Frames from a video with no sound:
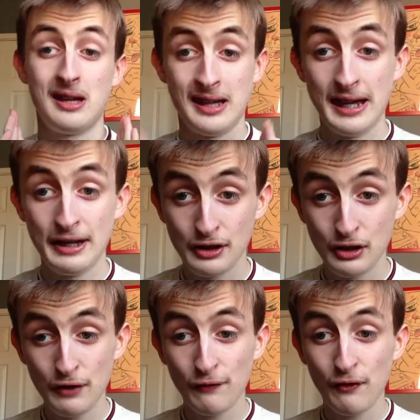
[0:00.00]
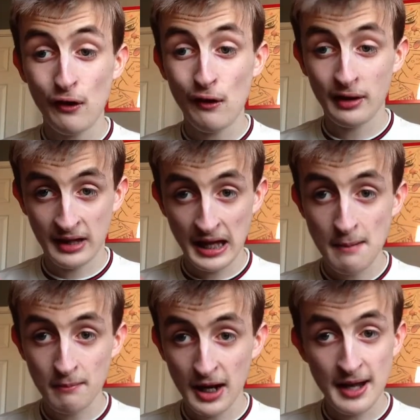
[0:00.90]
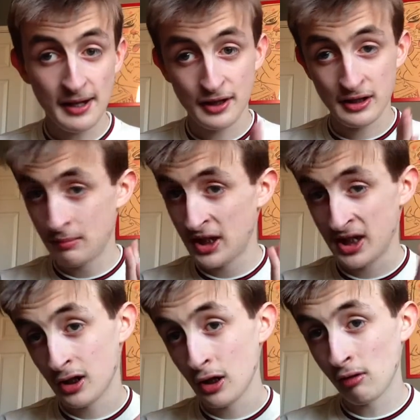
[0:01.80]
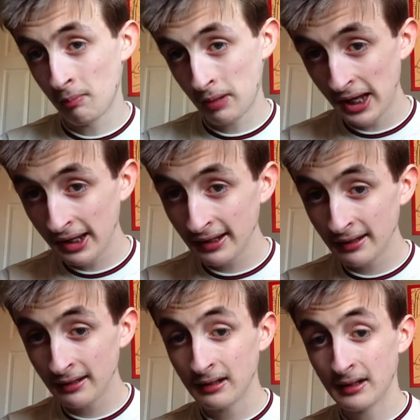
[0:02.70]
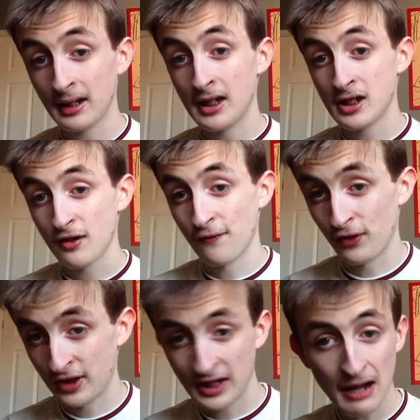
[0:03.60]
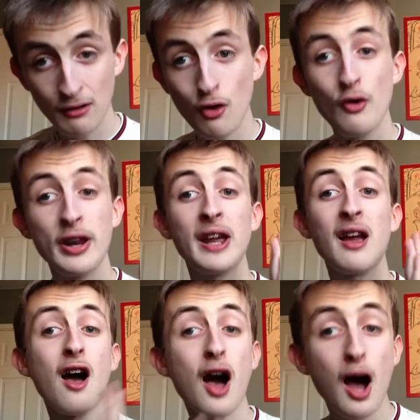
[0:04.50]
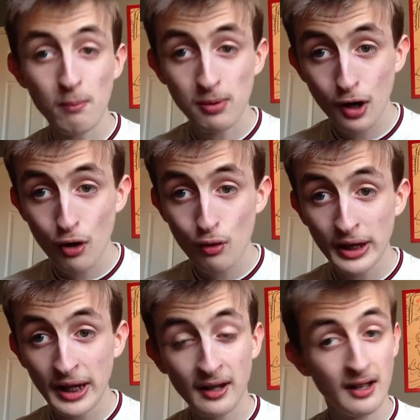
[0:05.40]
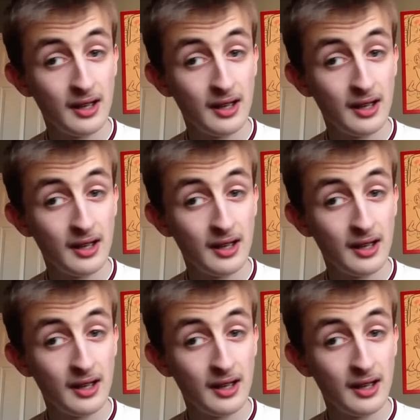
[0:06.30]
It's good for gameplay because it means lower ping. It's good for downloading, uploading